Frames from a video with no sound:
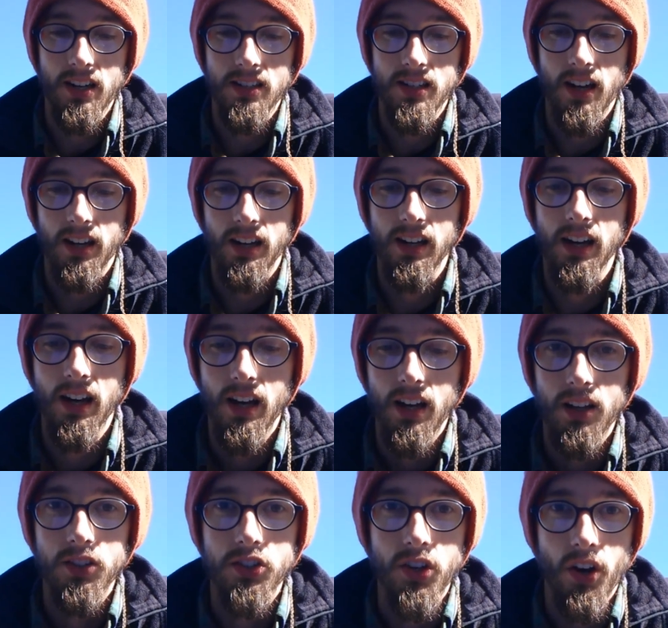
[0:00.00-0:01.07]
Kentucky,
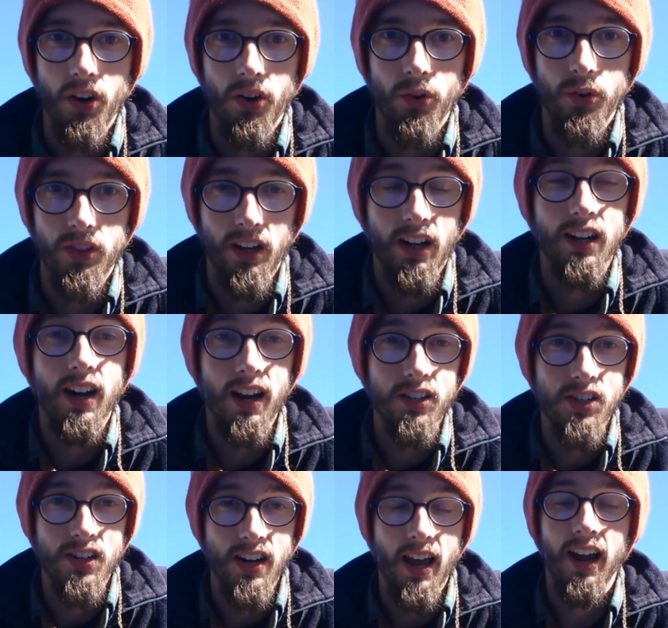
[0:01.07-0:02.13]
so the
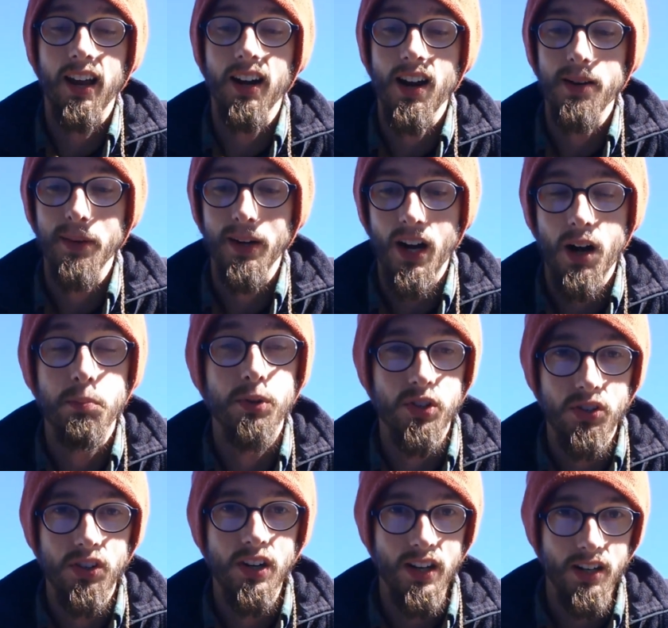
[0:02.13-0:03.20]
connection to economic
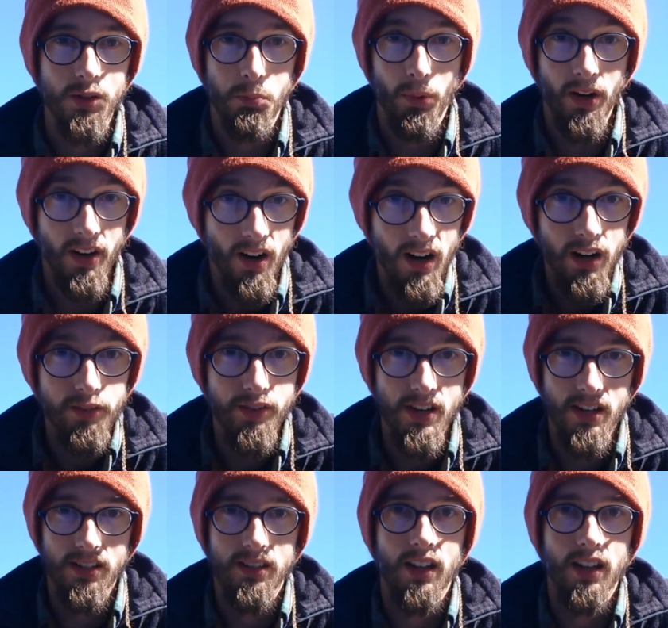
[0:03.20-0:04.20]
opportunity is pretty obvious.